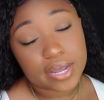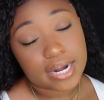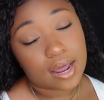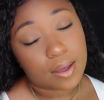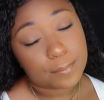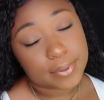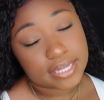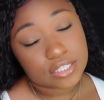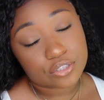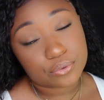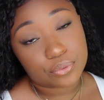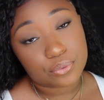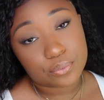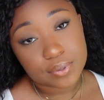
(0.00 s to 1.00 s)
up
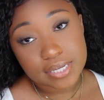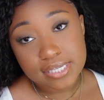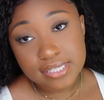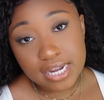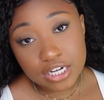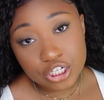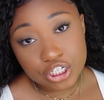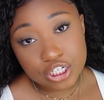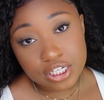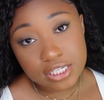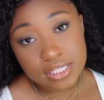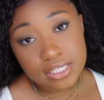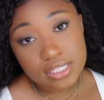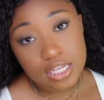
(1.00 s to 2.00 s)
into 3
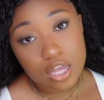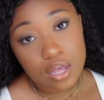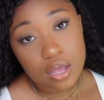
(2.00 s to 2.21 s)
sections.